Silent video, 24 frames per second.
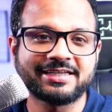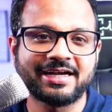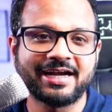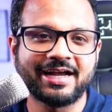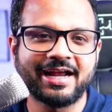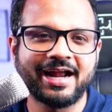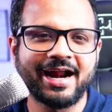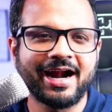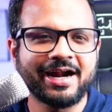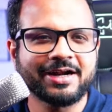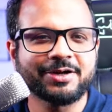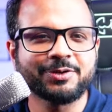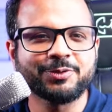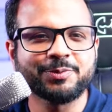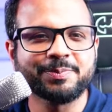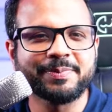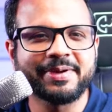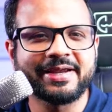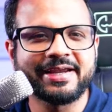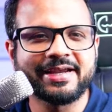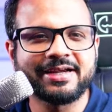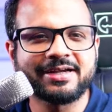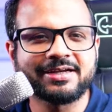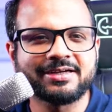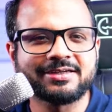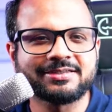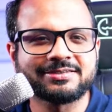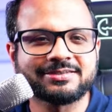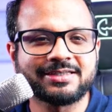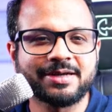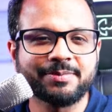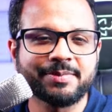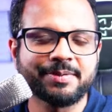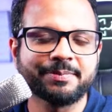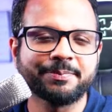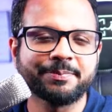I had to make
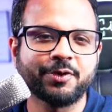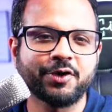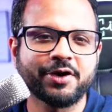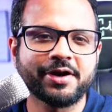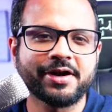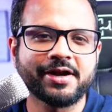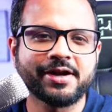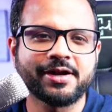some important